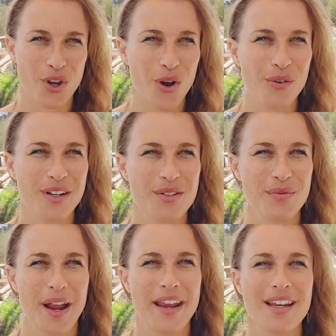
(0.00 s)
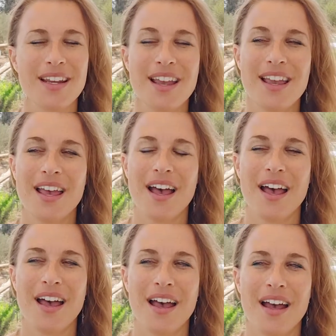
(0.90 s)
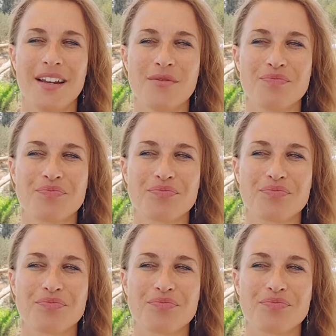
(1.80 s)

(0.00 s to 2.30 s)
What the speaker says: Taurus, right? And